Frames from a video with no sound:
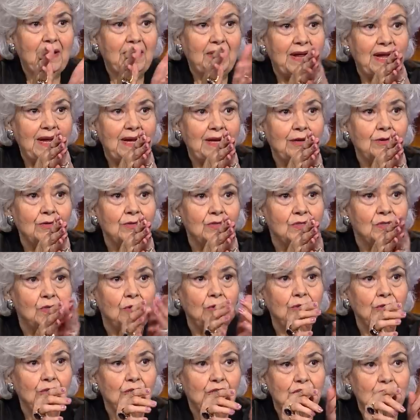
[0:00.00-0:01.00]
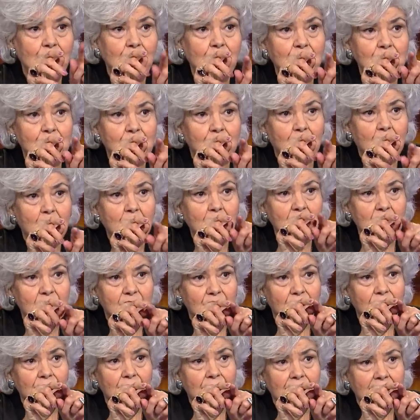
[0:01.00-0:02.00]
about 8 years old, and she was from
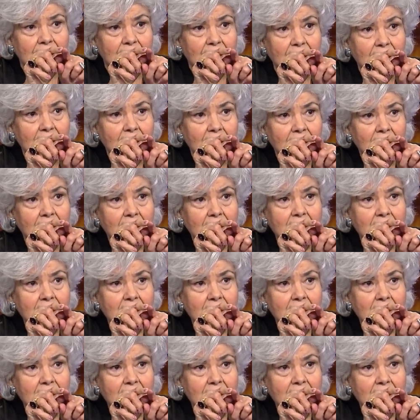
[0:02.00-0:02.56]
Missouri.